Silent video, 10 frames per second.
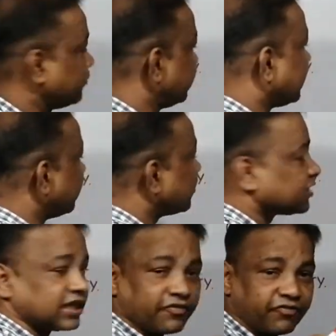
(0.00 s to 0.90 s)
We
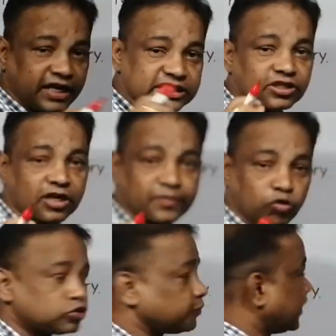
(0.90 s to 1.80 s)
got the definition of note